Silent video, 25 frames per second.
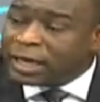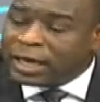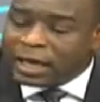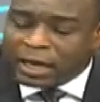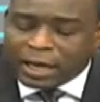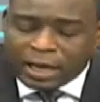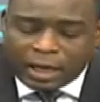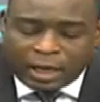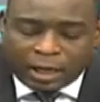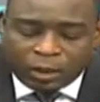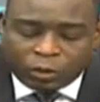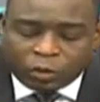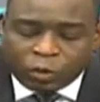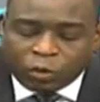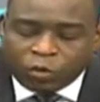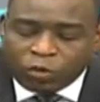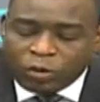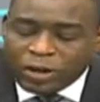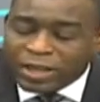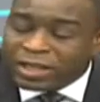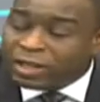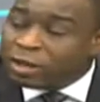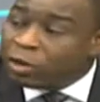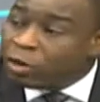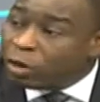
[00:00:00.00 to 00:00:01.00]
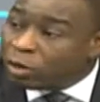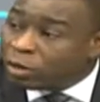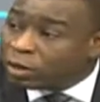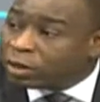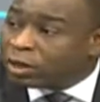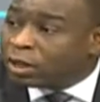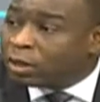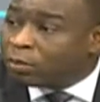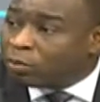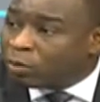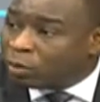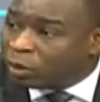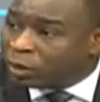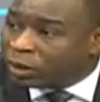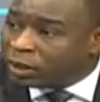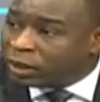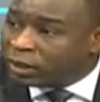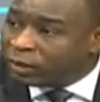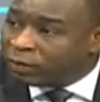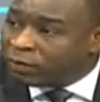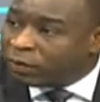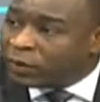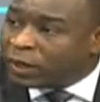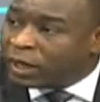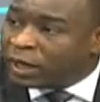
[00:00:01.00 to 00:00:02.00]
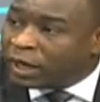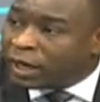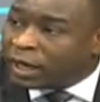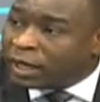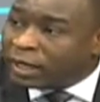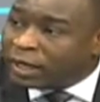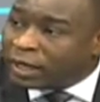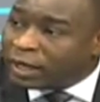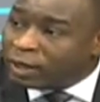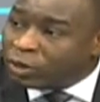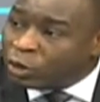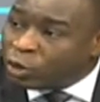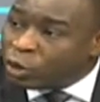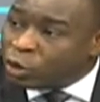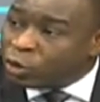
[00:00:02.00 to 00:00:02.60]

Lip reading: It will raise long-term money and then